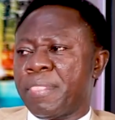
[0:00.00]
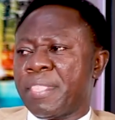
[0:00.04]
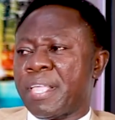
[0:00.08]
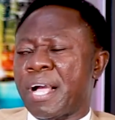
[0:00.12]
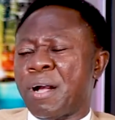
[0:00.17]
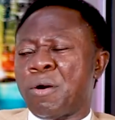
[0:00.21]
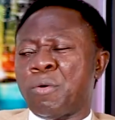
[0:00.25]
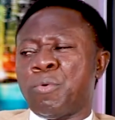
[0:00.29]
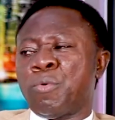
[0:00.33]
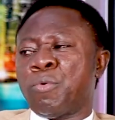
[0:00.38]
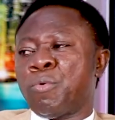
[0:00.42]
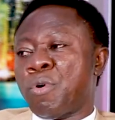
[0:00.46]

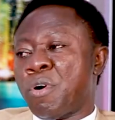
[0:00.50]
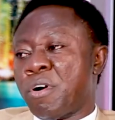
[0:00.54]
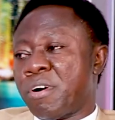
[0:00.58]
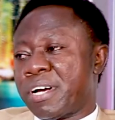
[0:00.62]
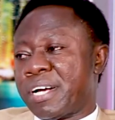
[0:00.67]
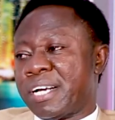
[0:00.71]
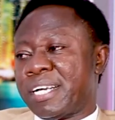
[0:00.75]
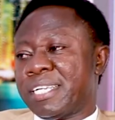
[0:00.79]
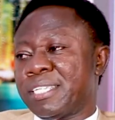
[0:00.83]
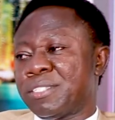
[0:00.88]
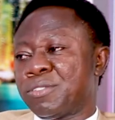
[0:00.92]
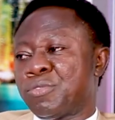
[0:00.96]
I will
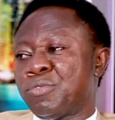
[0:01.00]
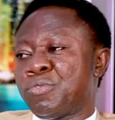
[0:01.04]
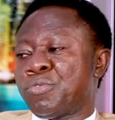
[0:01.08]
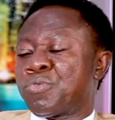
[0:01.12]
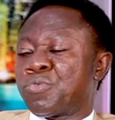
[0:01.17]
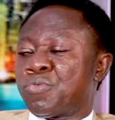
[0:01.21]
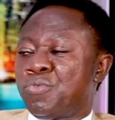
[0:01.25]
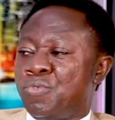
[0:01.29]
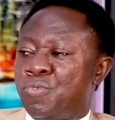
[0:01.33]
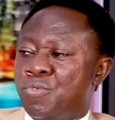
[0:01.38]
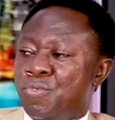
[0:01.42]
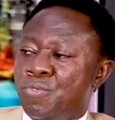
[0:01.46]
walk to
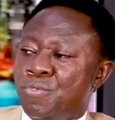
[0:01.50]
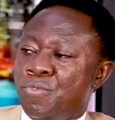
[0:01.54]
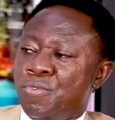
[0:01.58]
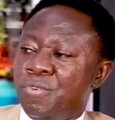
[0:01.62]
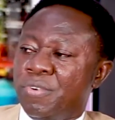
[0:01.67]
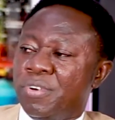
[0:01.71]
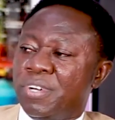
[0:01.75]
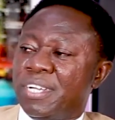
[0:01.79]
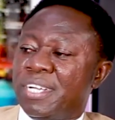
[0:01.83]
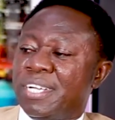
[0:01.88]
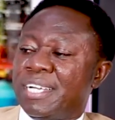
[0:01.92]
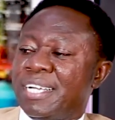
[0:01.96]
school
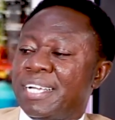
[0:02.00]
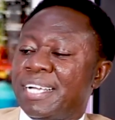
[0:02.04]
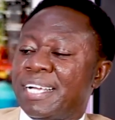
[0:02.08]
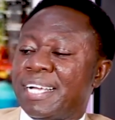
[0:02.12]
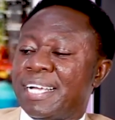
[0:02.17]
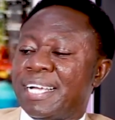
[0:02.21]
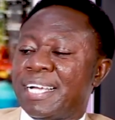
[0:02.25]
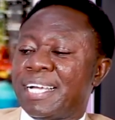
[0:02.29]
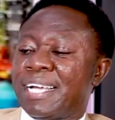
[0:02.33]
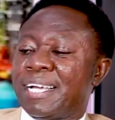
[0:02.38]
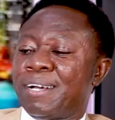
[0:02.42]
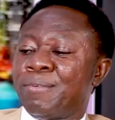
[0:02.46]

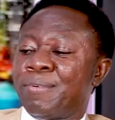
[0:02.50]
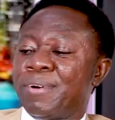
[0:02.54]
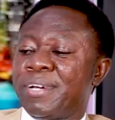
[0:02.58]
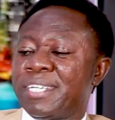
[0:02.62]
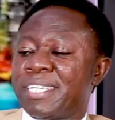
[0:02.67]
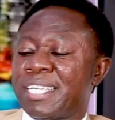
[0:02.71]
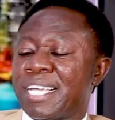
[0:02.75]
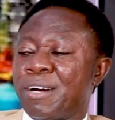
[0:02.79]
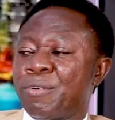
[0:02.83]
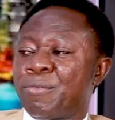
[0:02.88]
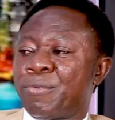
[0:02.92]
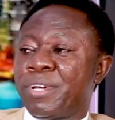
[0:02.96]
uh,
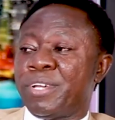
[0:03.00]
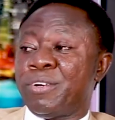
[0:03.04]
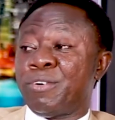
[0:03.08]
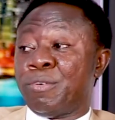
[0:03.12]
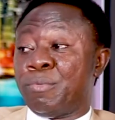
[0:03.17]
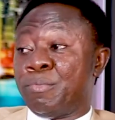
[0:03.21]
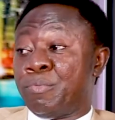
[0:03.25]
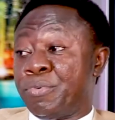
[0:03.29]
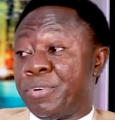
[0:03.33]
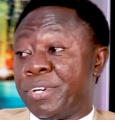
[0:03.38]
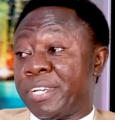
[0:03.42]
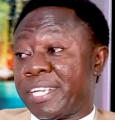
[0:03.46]
when they are going
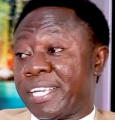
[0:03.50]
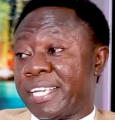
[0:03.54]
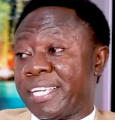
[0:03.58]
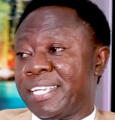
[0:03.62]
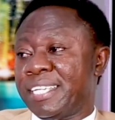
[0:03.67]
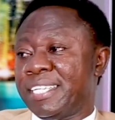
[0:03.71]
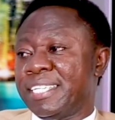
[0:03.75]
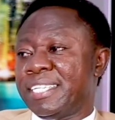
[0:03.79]
on break.